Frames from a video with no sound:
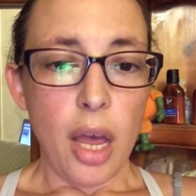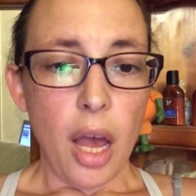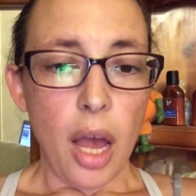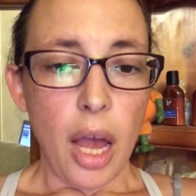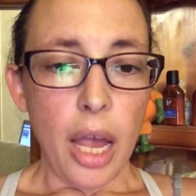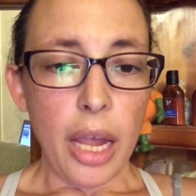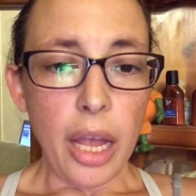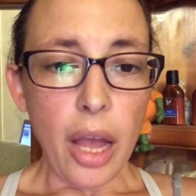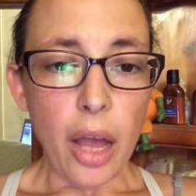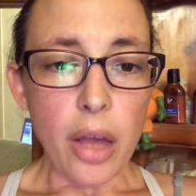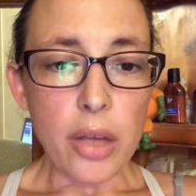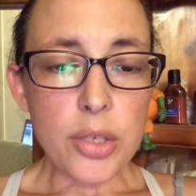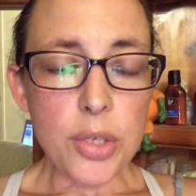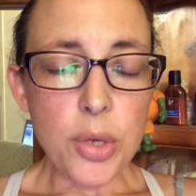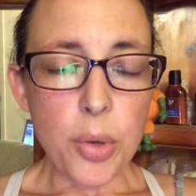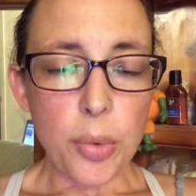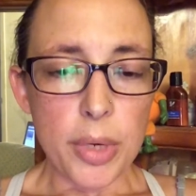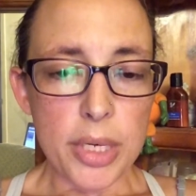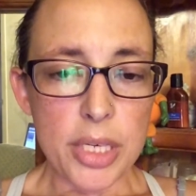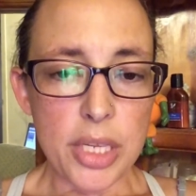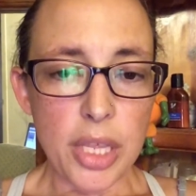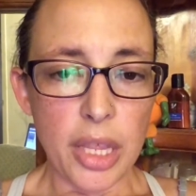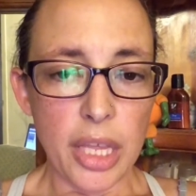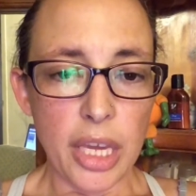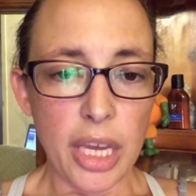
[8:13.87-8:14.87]
I also
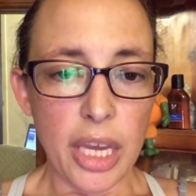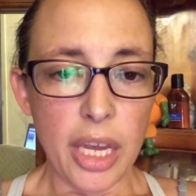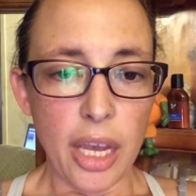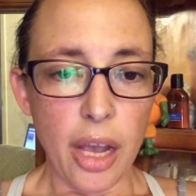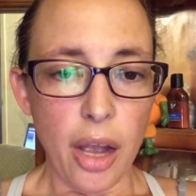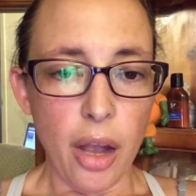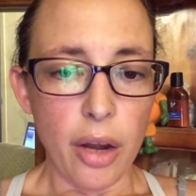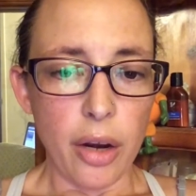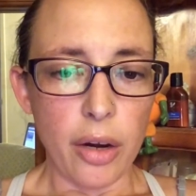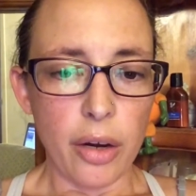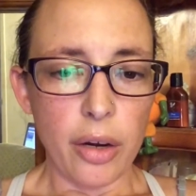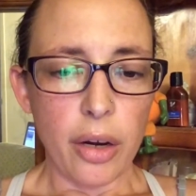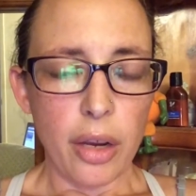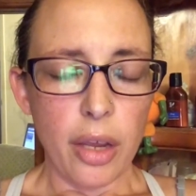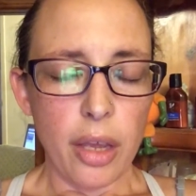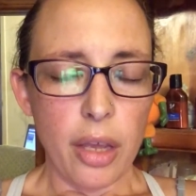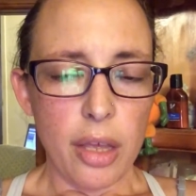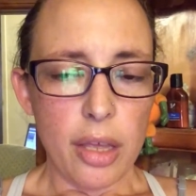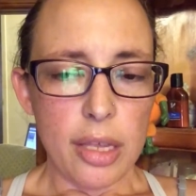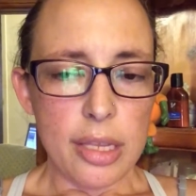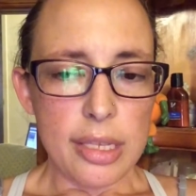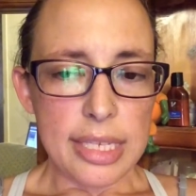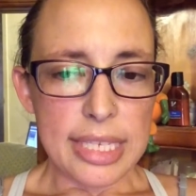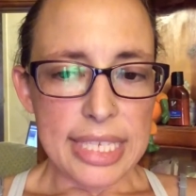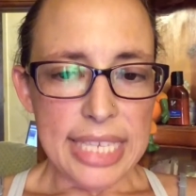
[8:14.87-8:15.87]
went to the ER
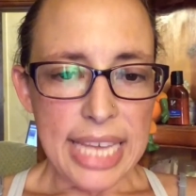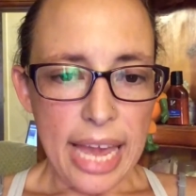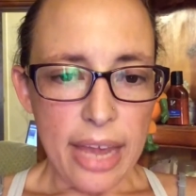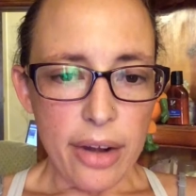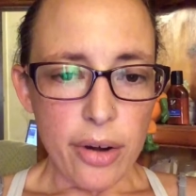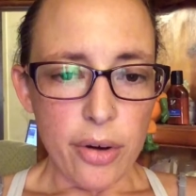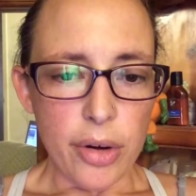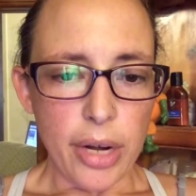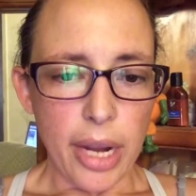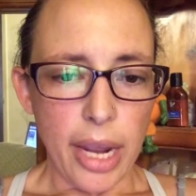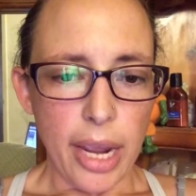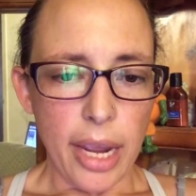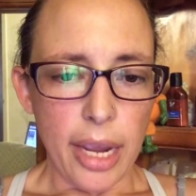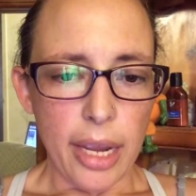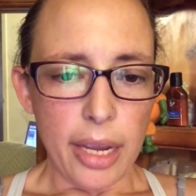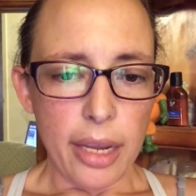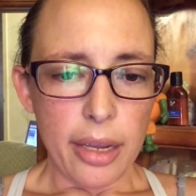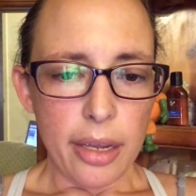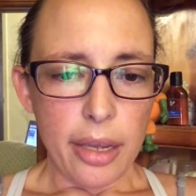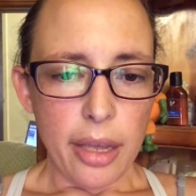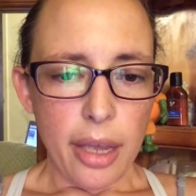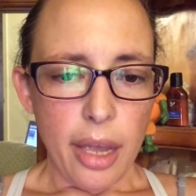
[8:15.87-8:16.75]
Saturday